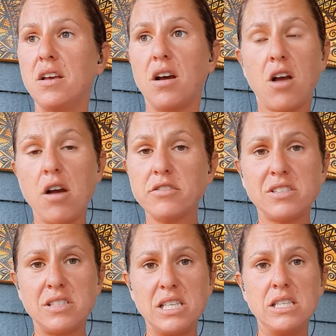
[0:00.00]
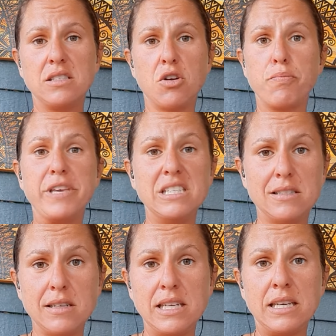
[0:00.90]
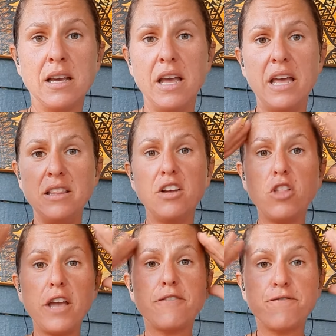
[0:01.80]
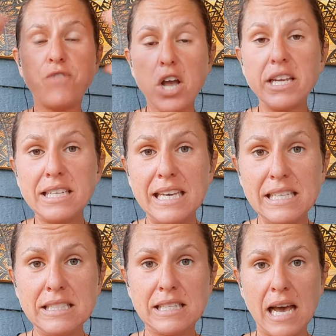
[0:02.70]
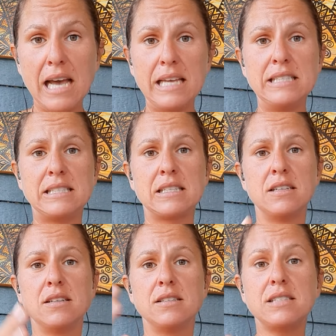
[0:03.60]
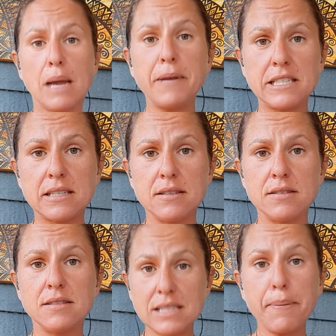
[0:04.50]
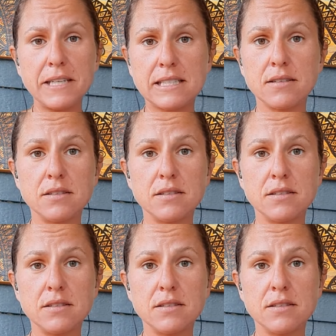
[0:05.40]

heart disease and obesity. And they're like fucking kids, guys. Stop it. Stop it.